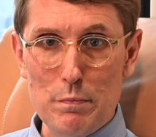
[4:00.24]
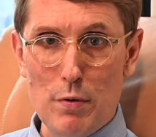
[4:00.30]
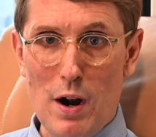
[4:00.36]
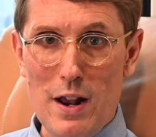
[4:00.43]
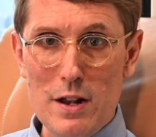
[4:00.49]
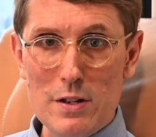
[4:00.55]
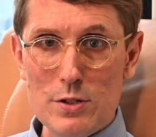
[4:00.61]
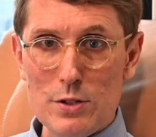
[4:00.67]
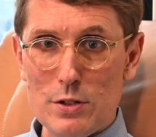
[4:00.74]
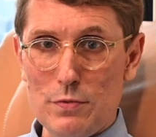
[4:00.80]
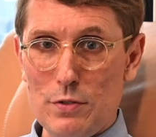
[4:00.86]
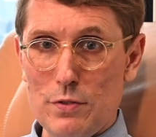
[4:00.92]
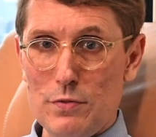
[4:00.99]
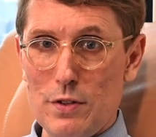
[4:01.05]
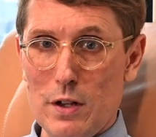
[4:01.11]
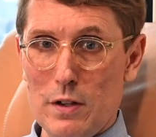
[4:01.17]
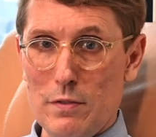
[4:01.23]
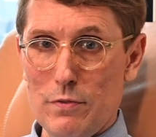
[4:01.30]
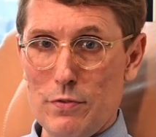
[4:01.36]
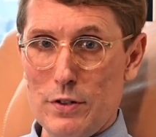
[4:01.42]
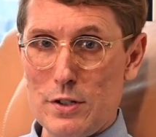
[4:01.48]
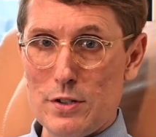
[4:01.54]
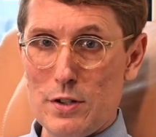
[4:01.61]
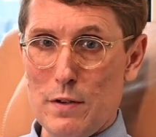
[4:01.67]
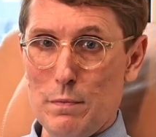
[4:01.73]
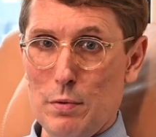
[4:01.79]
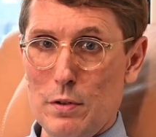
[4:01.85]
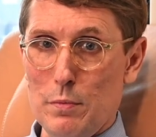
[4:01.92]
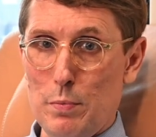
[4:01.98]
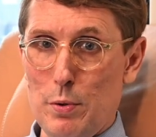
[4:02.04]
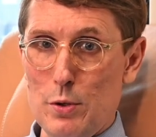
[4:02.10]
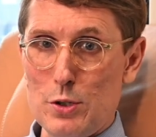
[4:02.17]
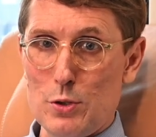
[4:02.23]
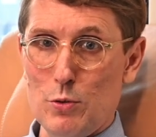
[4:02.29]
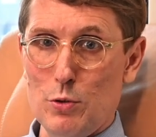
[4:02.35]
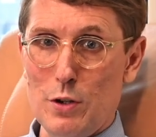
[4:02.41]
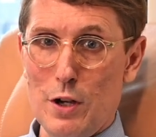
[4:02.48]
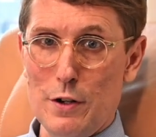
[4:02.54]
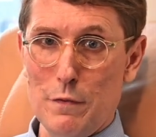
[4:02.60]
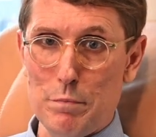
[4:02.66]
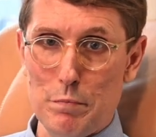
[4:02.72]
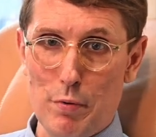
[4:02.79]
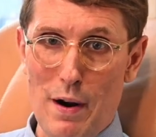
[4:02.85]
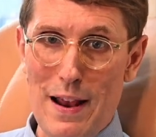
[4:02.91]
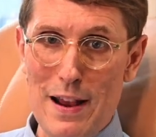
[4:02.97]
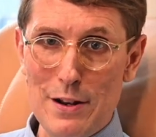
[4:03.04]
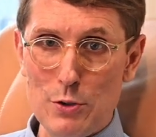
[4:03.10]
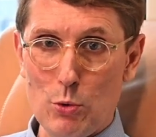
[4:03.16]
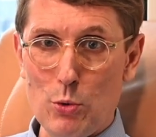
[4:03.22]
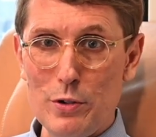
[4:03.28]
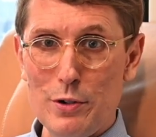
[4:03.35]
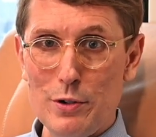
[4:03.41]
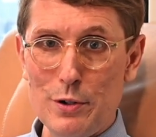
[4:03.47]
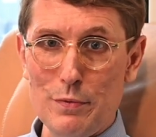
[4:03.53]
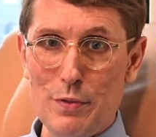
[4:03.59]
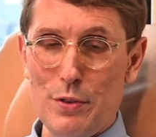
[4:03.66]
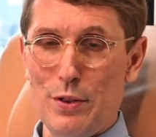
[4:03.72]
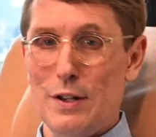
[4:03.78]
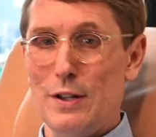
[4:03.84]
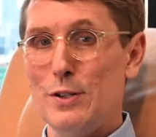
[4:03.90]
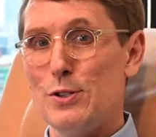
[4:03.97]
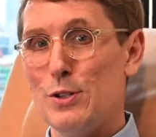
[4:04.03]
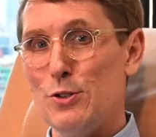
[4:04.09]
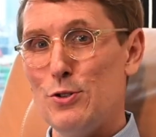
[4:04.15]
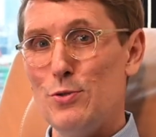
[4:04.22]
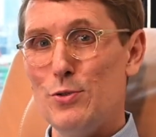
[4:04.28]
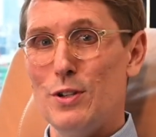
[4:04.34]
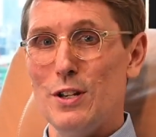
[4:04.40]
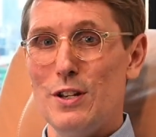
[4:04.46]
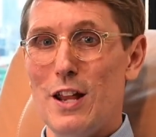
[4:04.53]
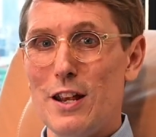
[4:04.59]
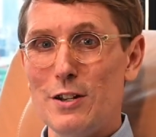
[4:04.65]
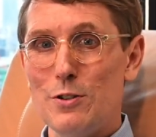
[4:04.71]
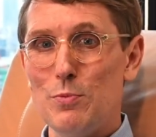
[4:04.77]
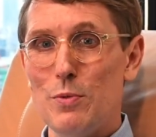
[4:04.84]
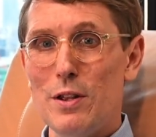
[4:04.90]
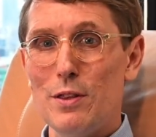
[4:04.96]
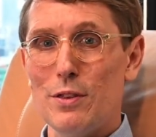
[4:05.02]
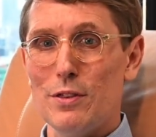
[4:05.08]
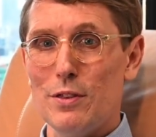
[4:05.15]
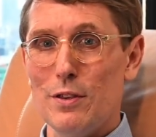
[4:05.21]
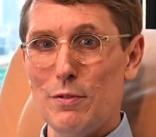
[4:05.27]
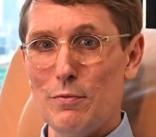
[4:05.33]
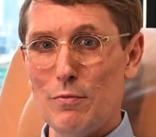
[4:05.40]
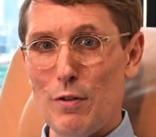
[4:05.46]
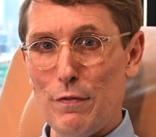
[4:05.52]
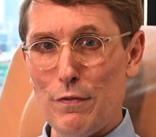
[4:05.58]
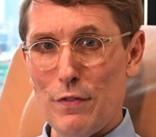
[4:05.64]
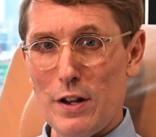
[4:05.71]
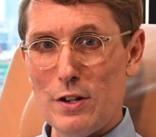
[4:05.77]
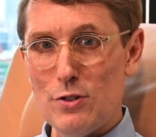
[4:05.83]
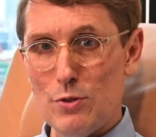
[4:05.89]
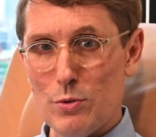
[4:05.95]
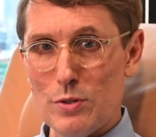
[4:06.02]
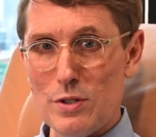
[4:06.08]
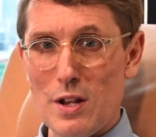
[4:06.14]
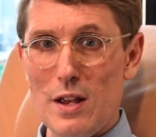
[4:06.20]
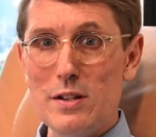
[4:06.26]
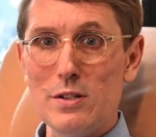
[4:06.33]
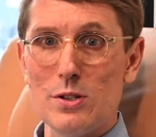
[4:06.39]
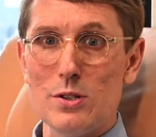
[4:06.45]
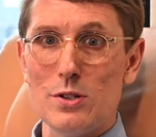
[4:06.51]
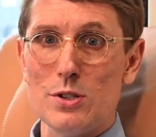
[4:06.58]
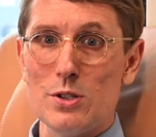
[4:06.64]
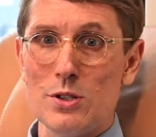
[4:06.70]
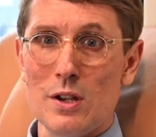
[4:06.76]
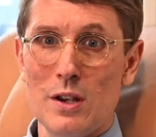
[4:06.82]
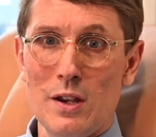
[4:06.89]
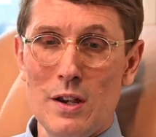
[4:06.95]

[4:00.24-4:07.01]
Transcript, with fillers: brands, if you've done, for example, a personal kind of brand audit of the things that you connect with that reflect your tastes,